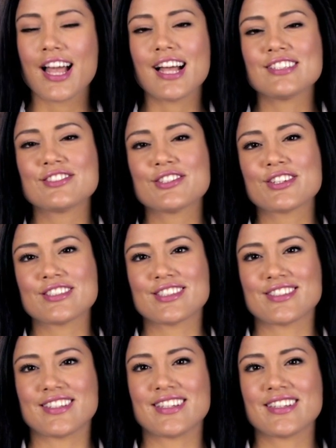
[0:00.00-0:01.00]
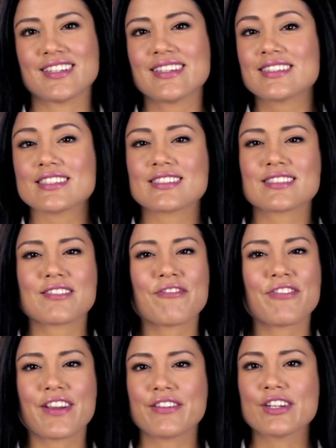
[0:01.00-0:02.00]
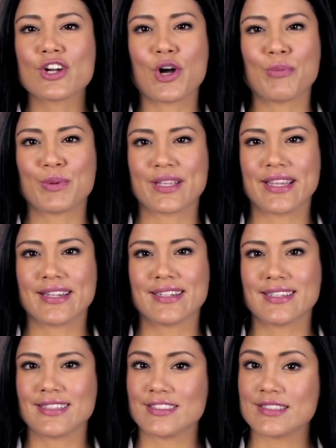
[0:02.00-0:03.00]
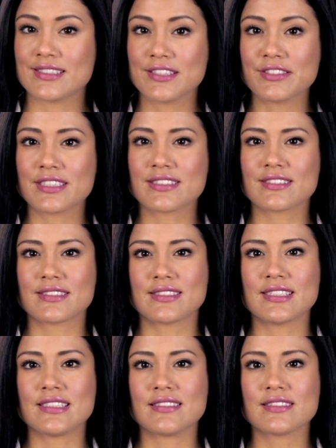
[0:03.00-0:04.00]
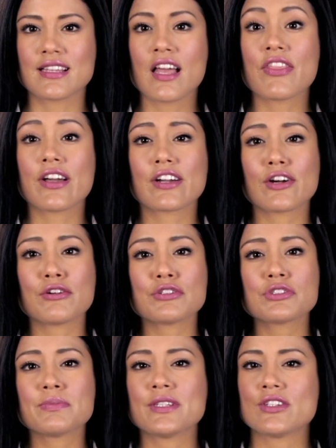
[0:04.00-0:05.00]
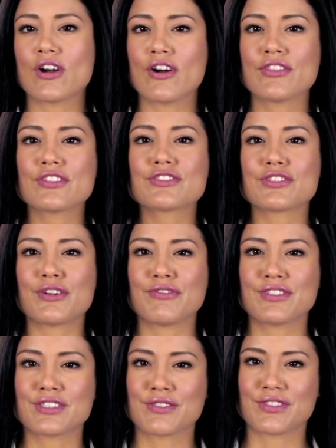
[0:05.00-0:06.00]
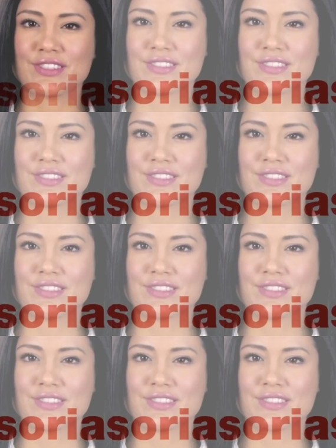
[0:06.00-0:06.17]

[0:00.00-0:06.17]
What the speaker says: As you can see, this is a very complicated and serious disease that goes beyond the surface of the